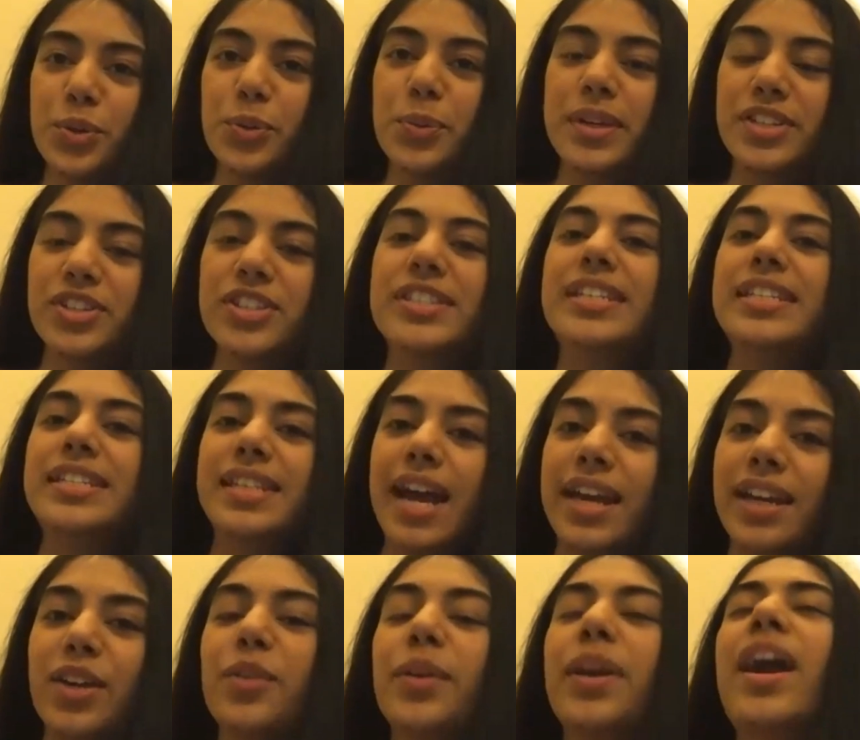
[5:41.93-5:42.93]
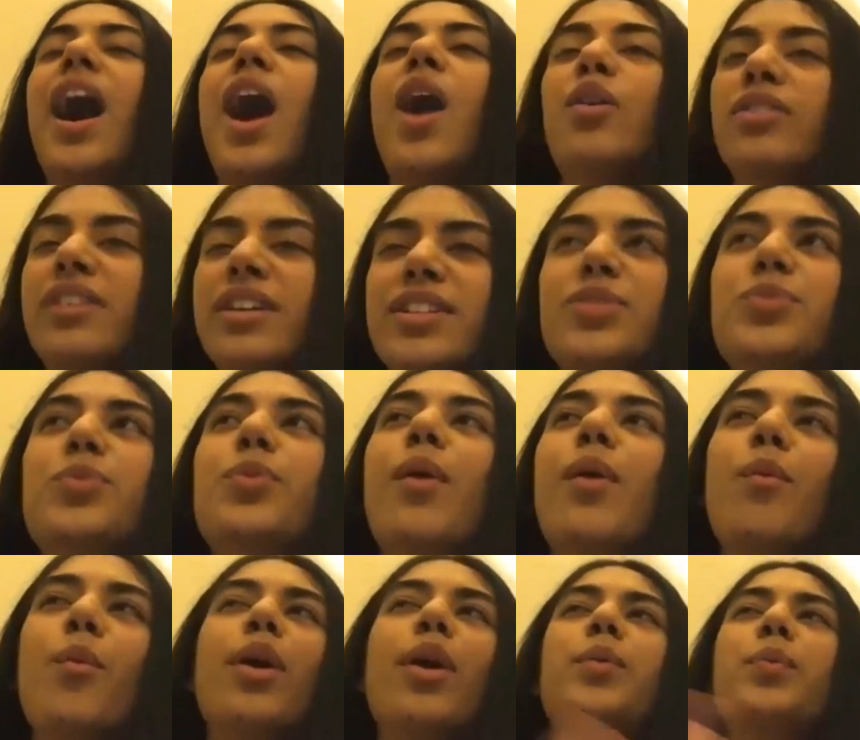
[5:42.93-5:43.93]
We just decided, okay, how things.
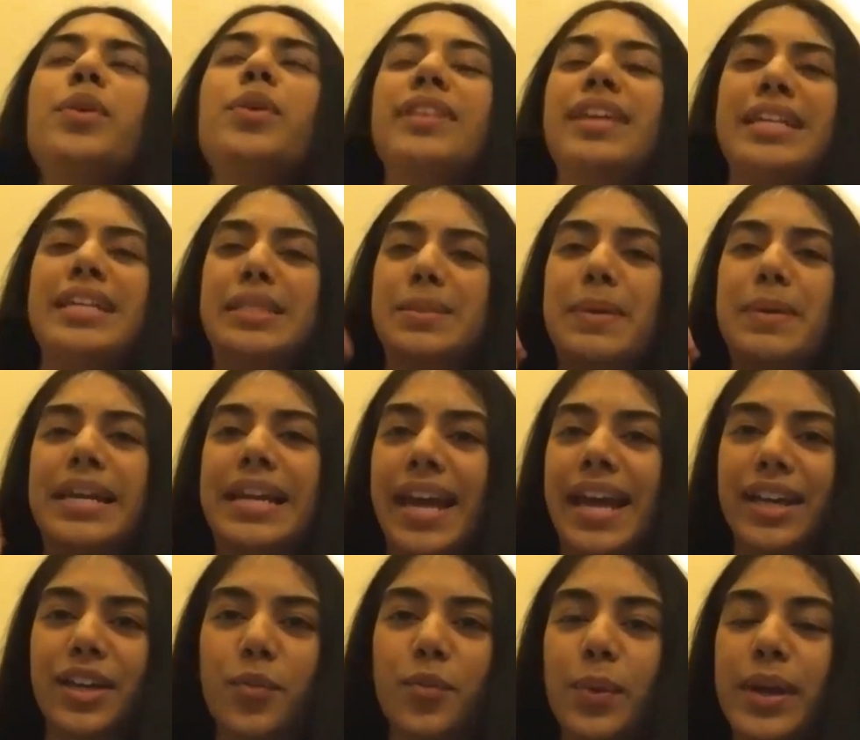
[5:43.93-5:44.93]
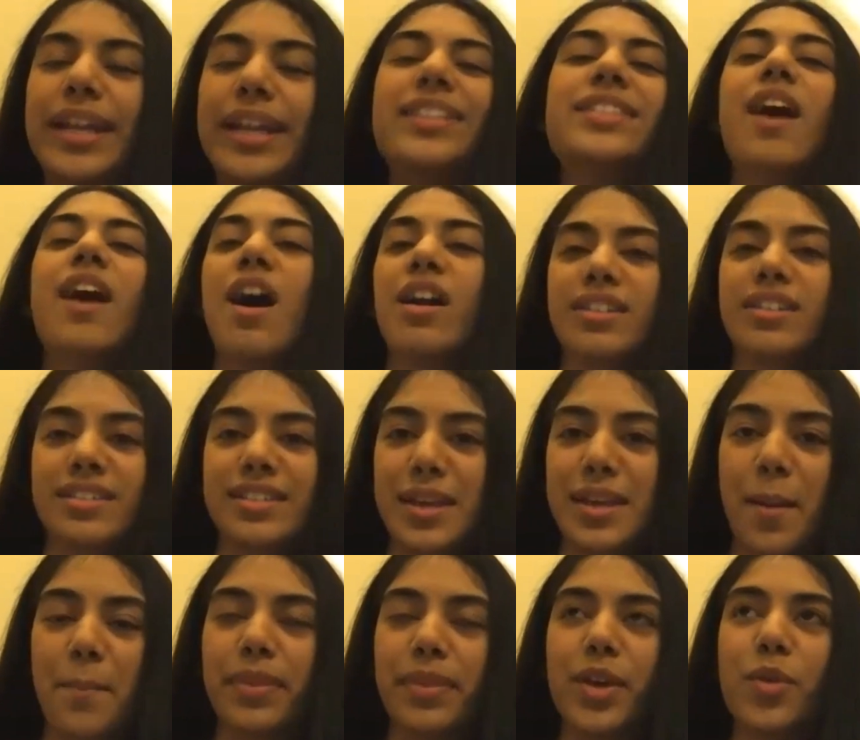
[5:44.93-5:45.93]
What would things be like if we like started
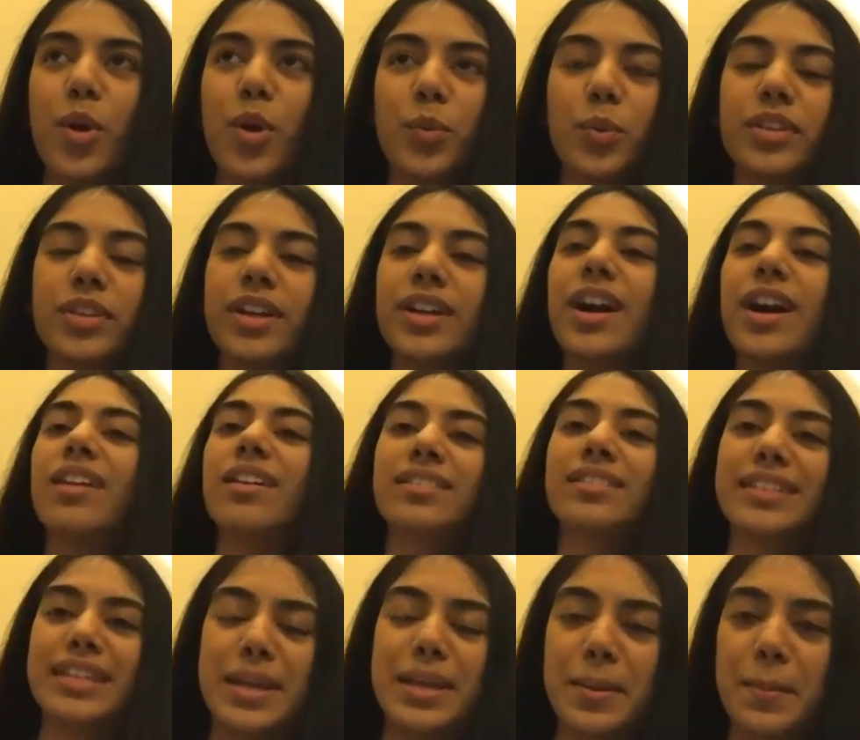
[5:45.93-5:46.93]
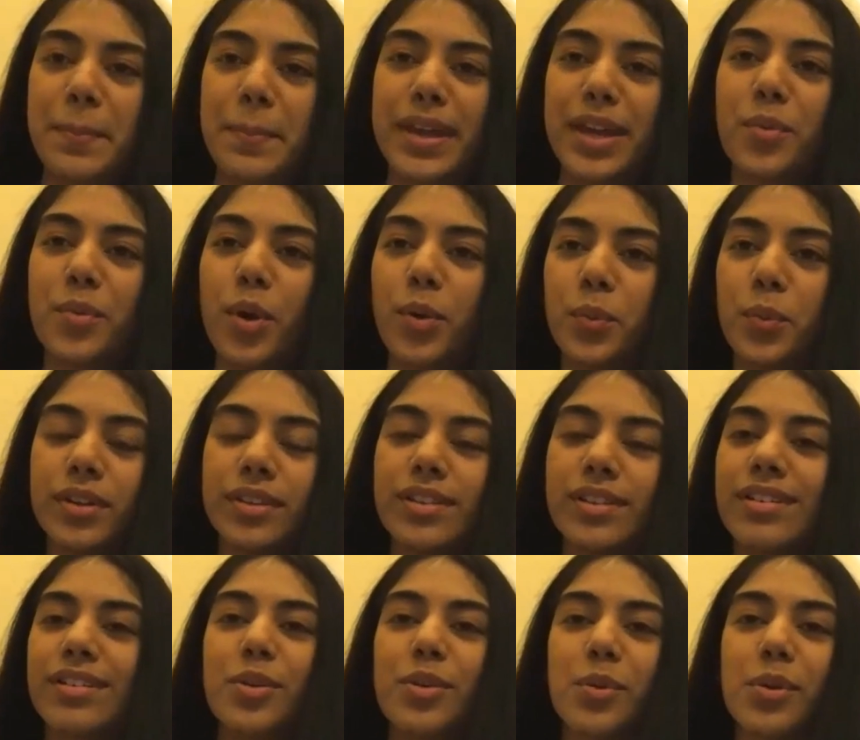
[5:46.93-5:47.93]
something? What would the color theme be? What would the
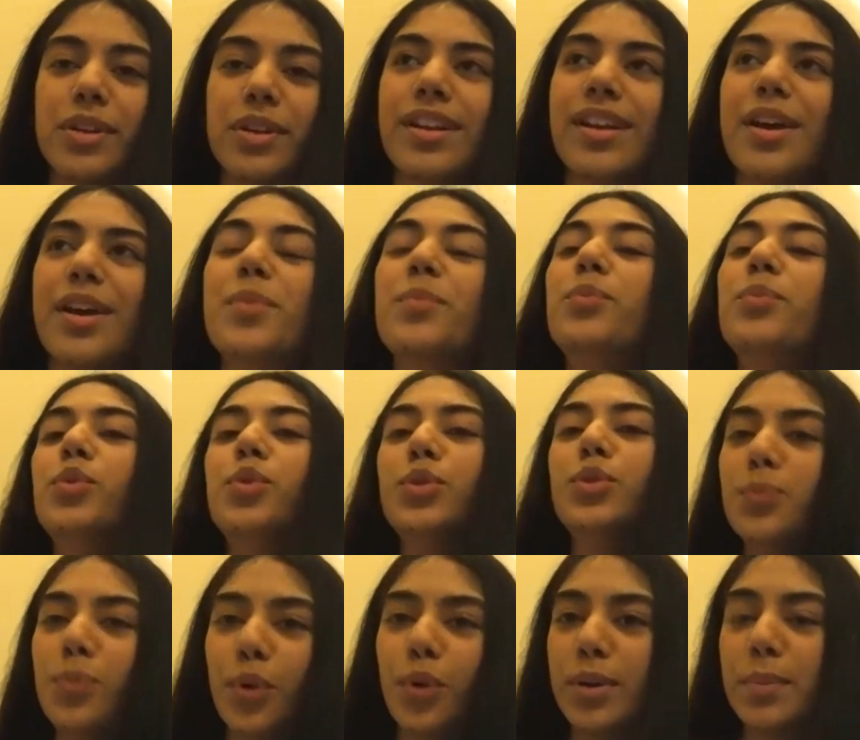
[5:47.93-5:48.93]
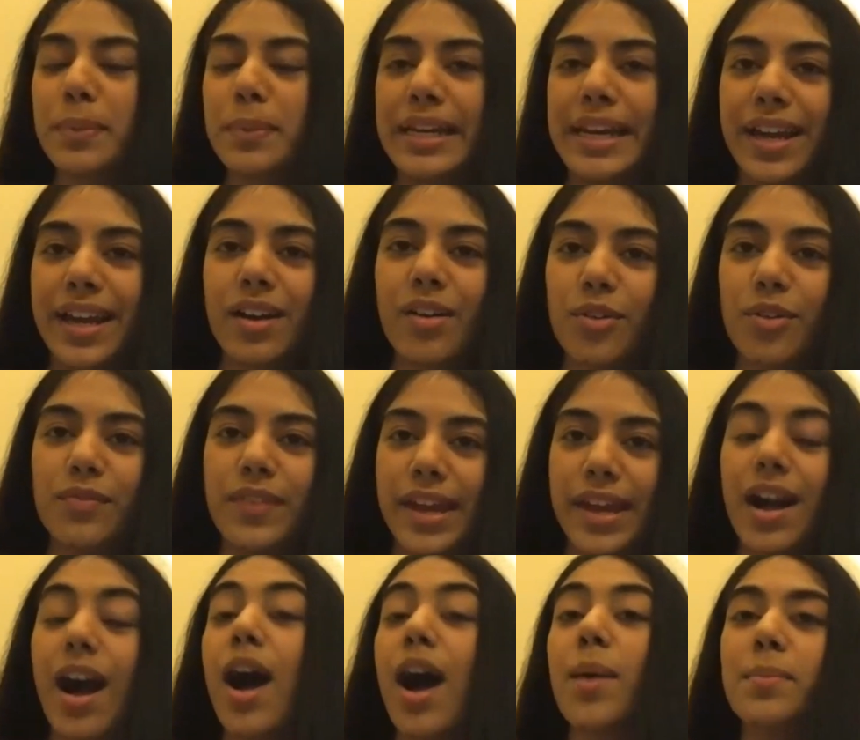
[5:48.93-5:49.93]
whole mood board be like of like
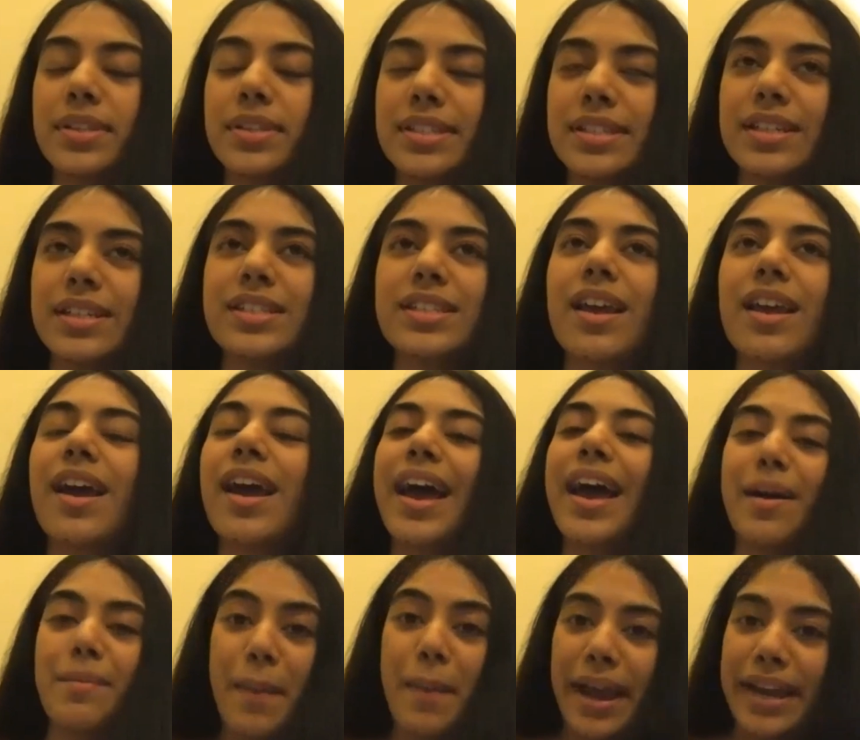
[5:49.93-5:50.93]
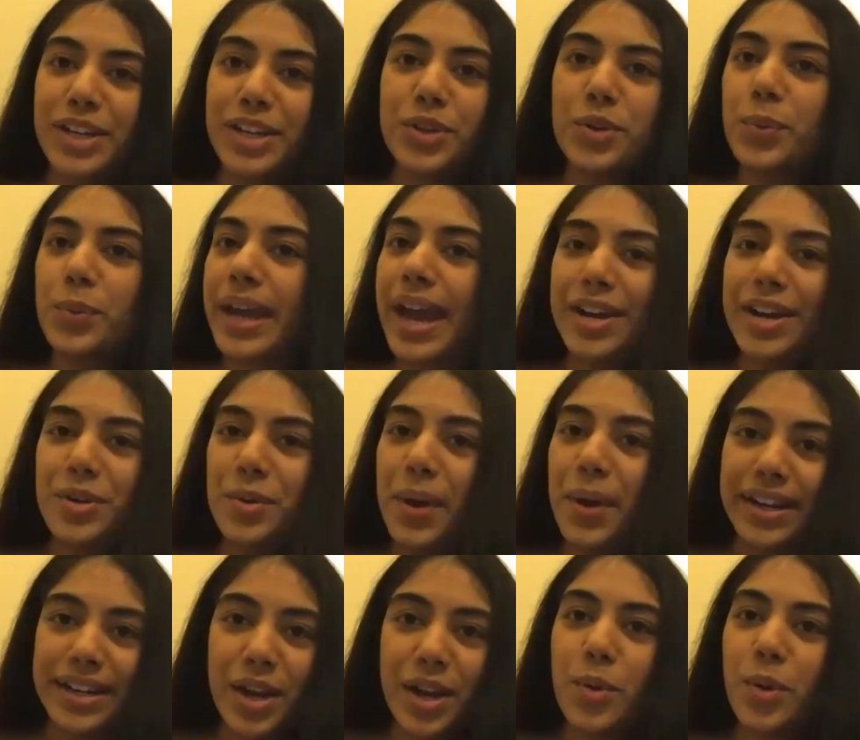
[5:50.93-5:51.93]
our business? Mind you, we had no
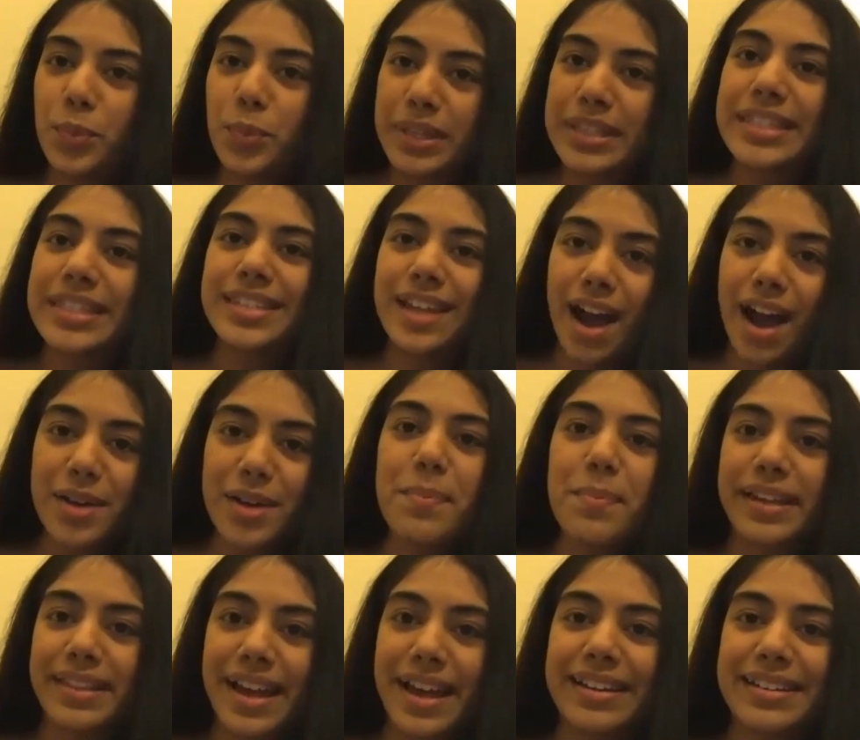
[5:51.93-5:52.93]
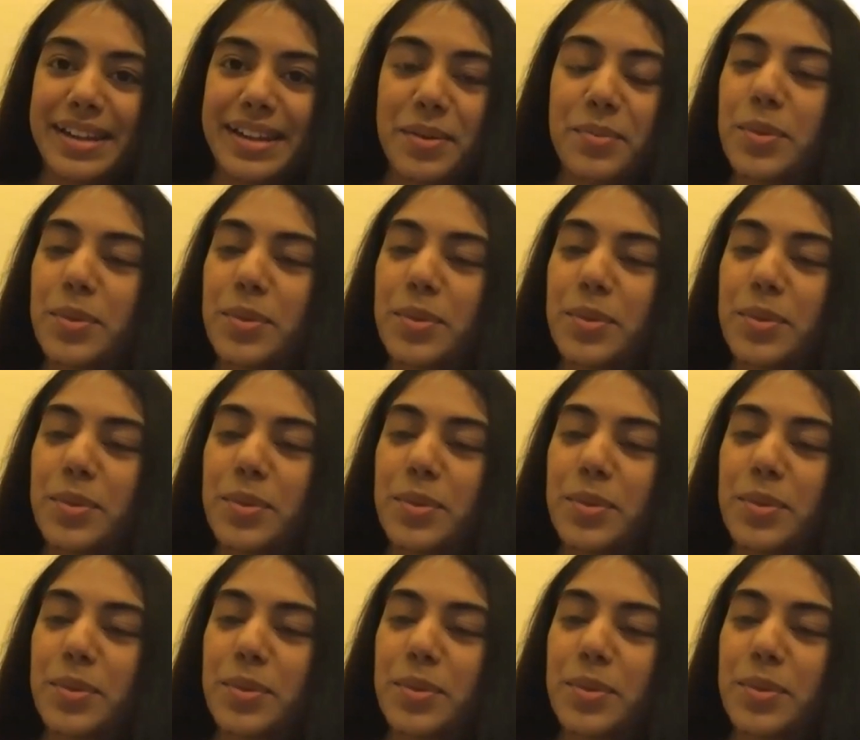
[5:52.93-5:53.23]
idea what we'd start by that time.